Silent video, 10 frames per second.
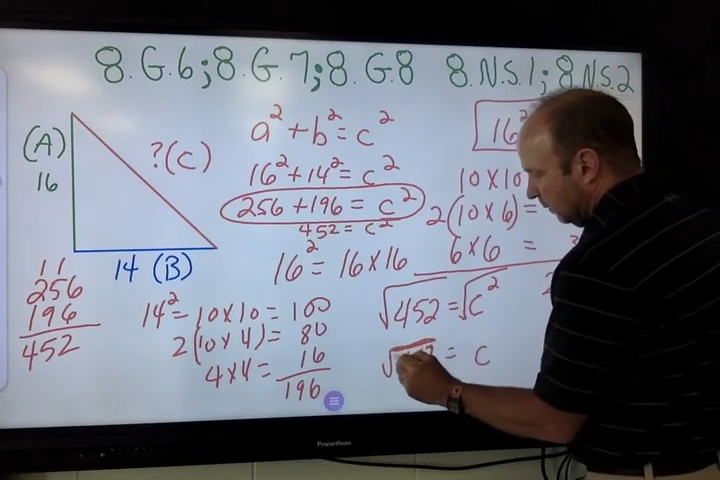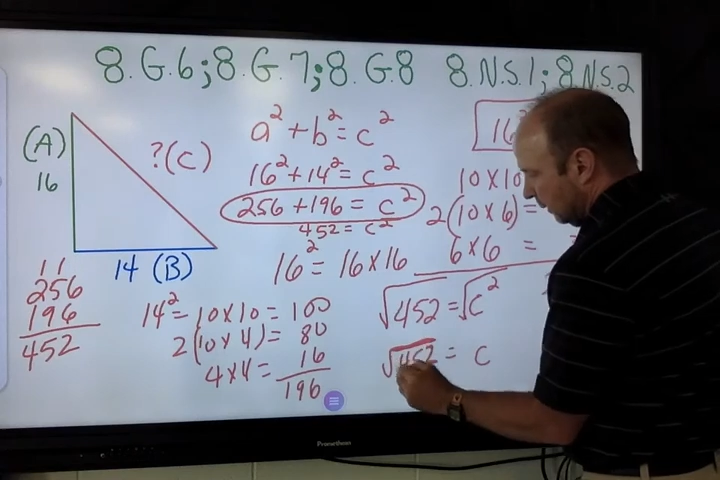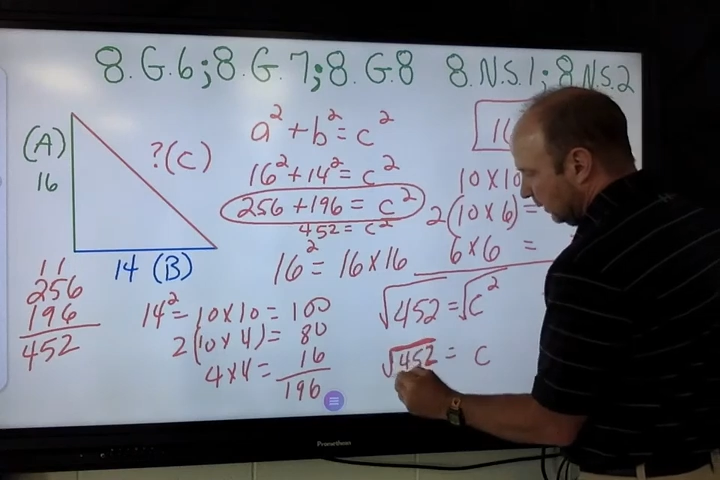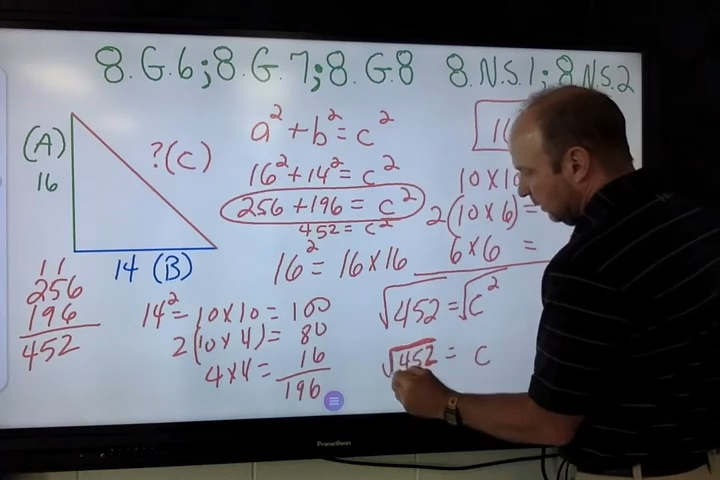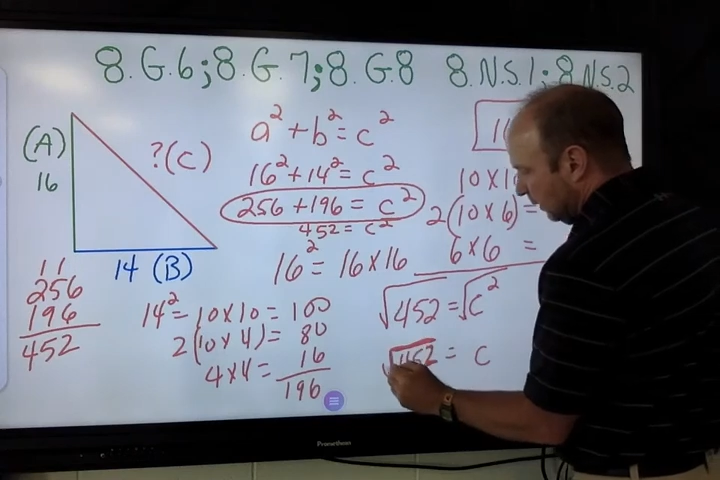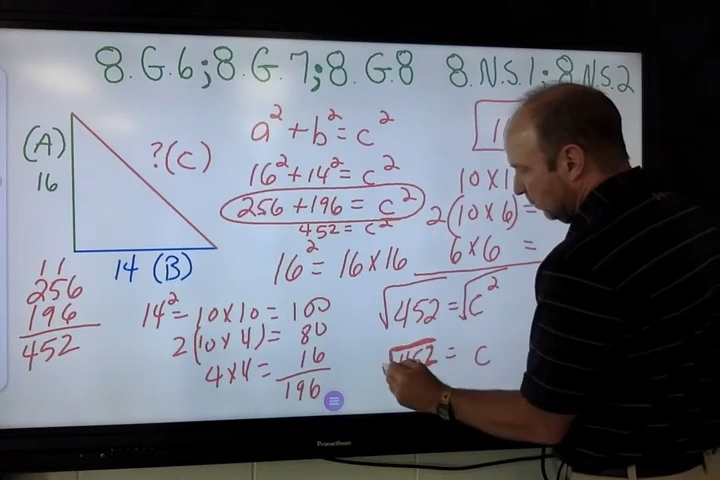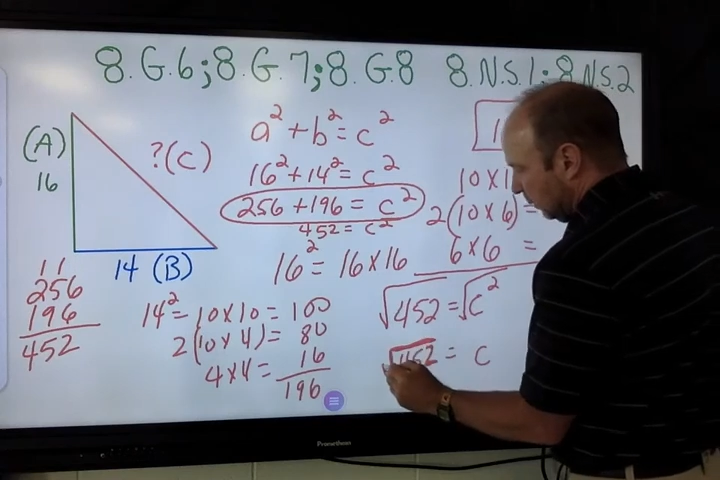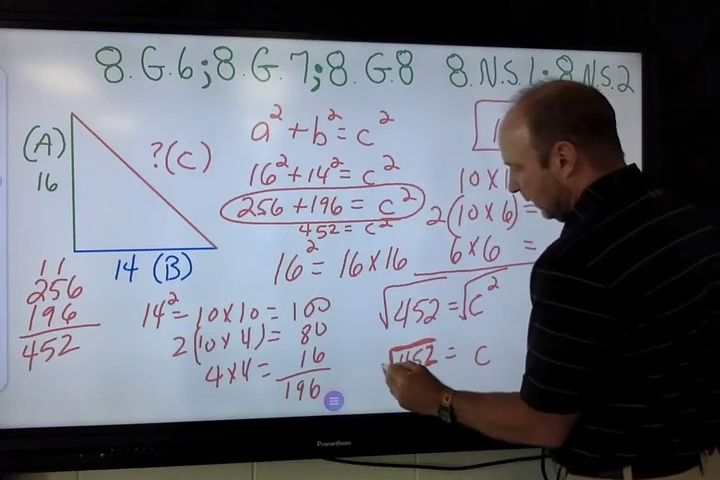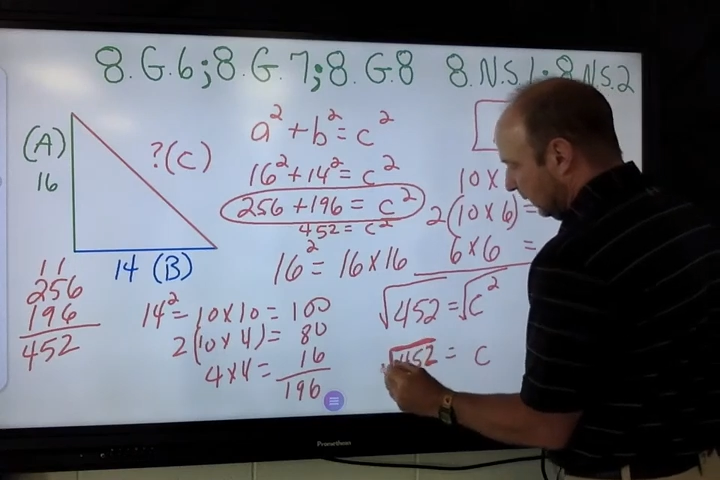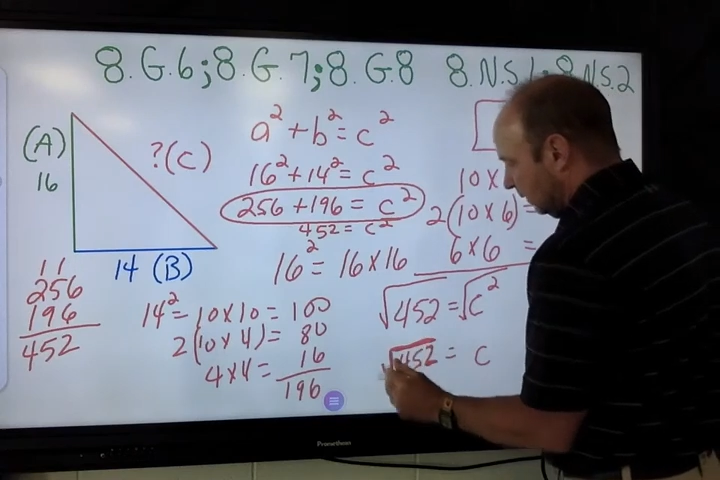but you can
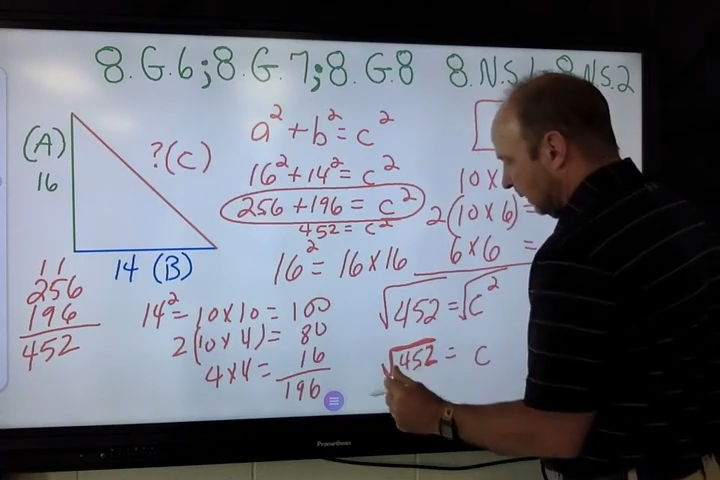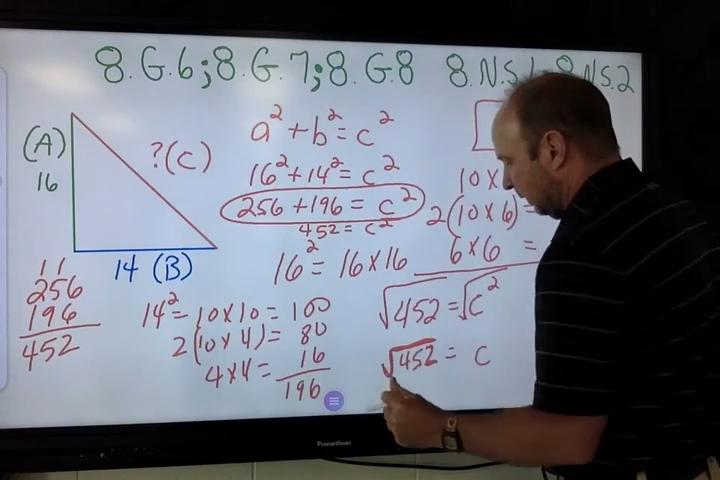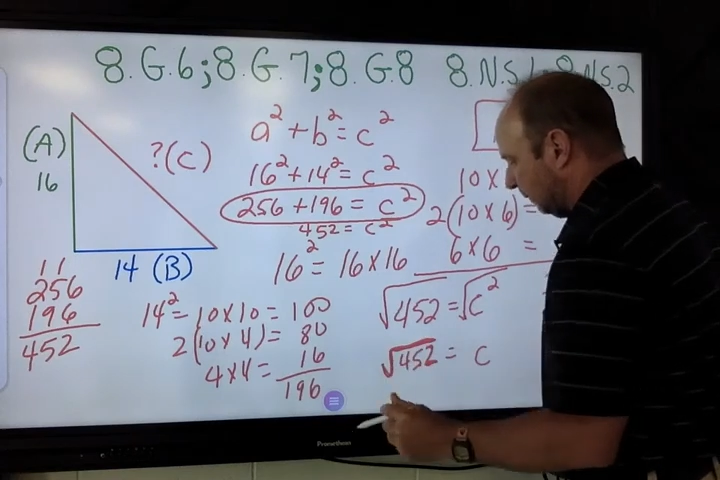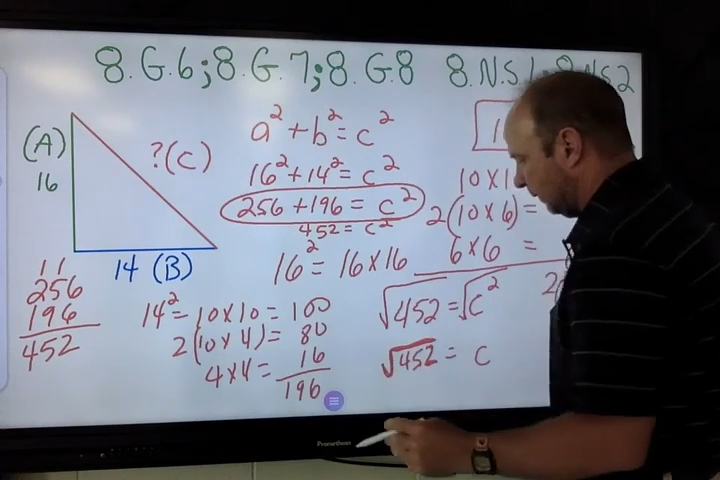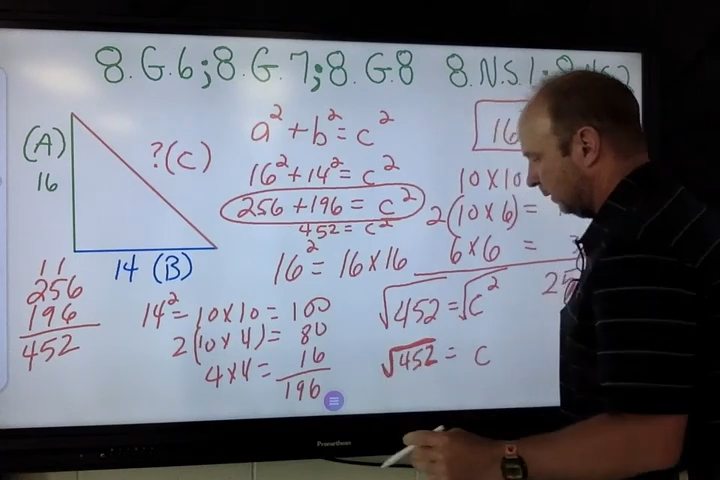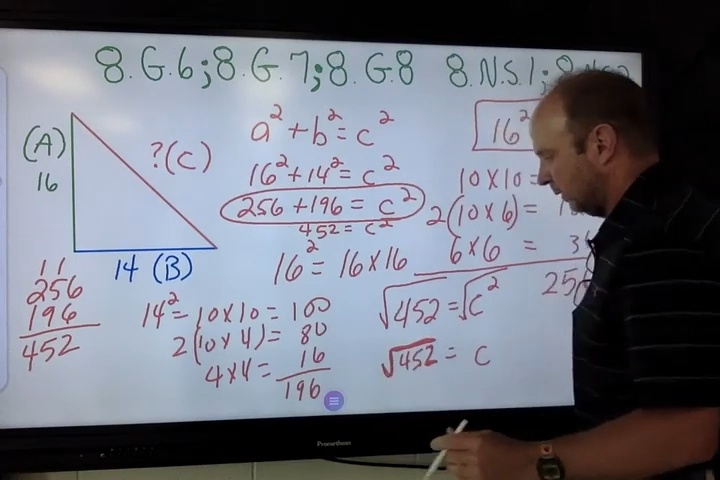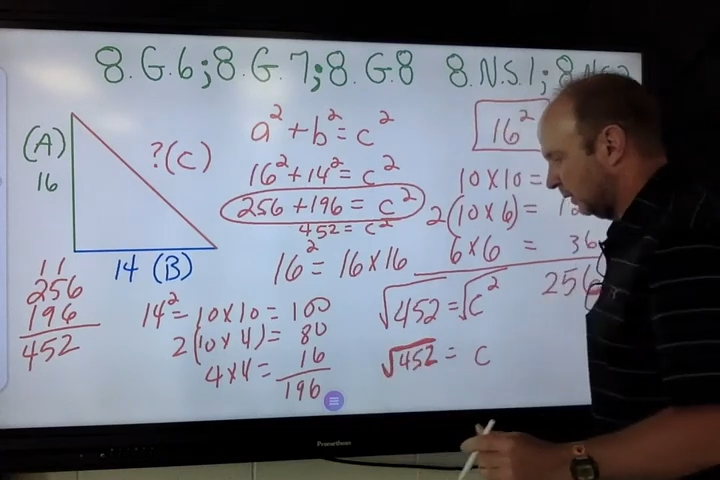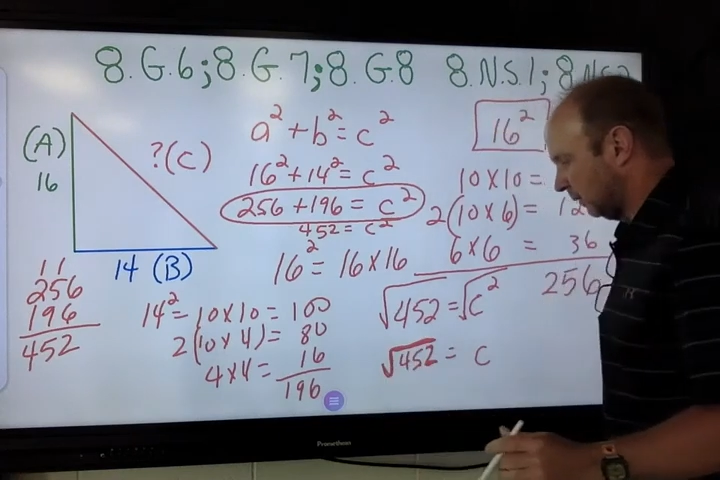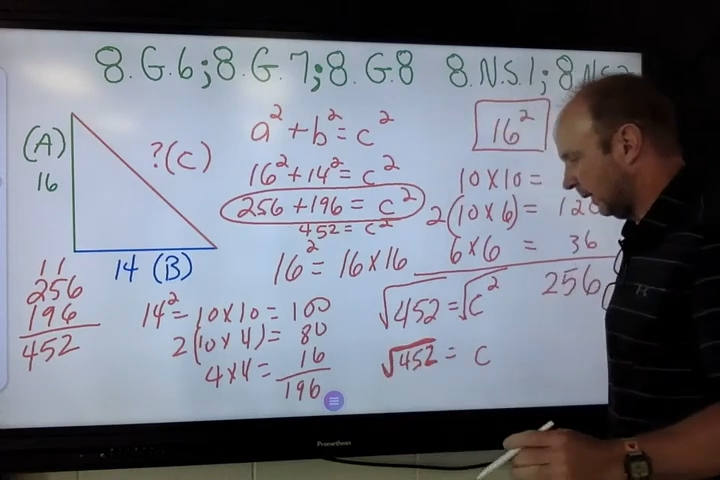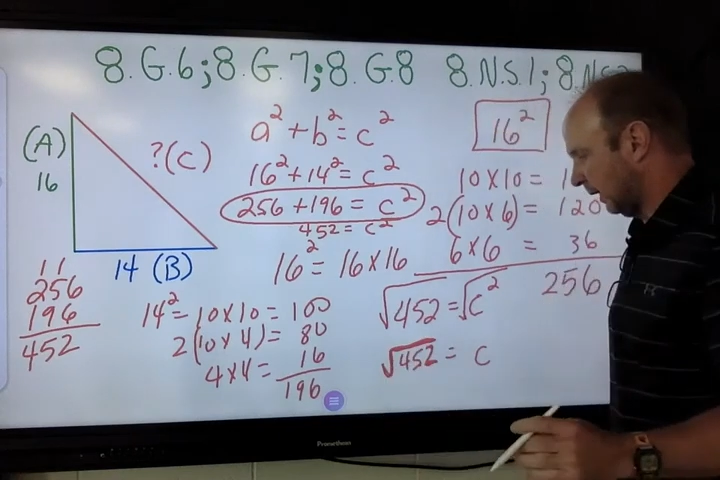break it down further
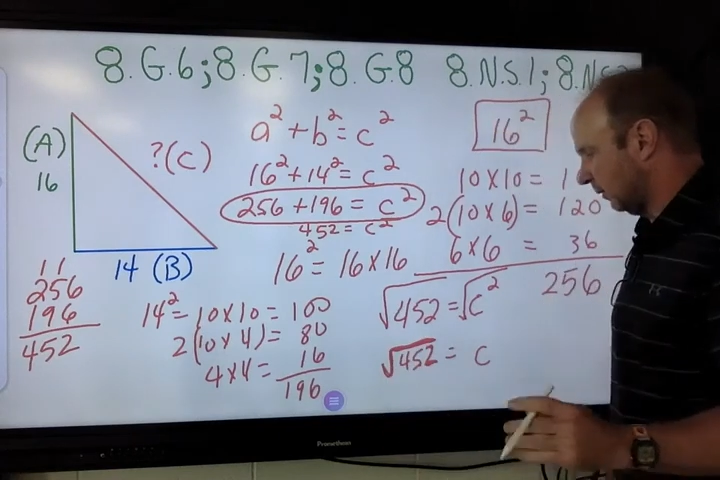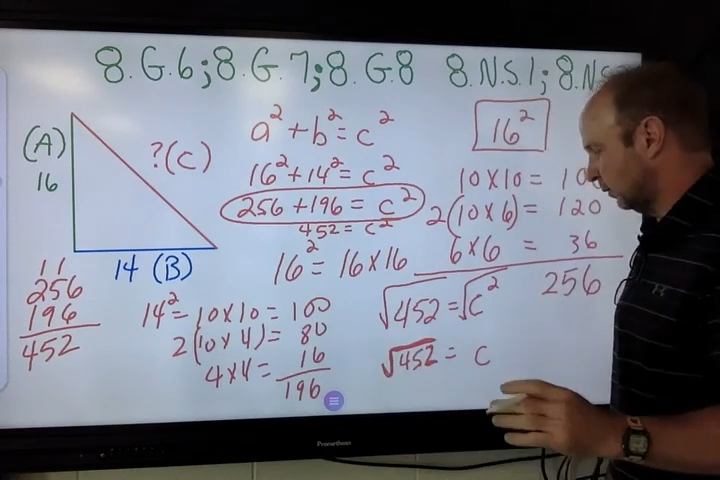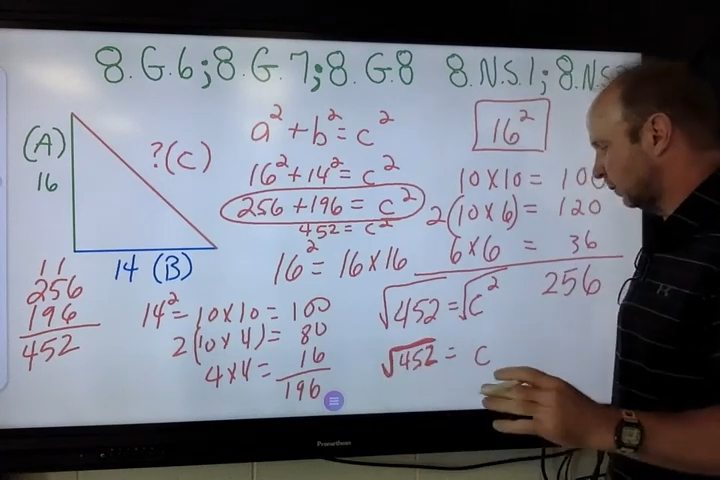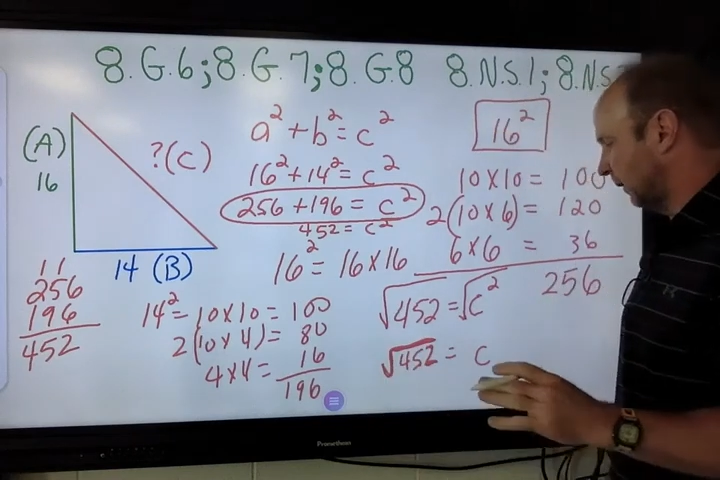into radicals,